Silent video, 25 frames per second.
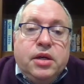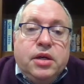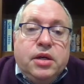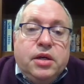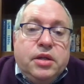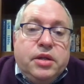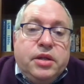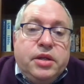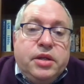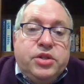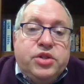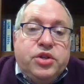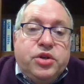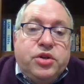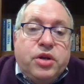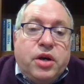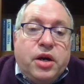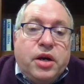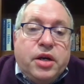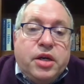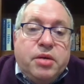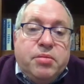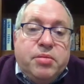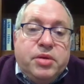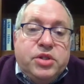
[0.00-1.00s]
These are
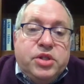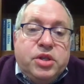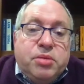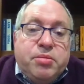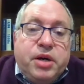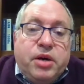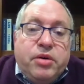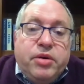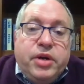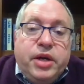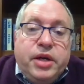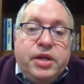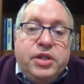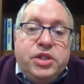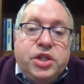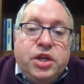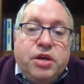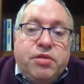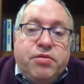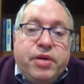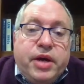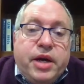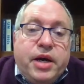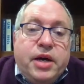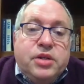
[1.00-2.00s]
documents about
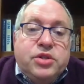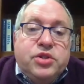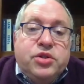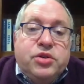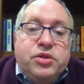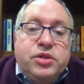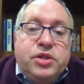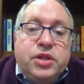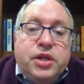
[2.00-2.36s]
HF hazards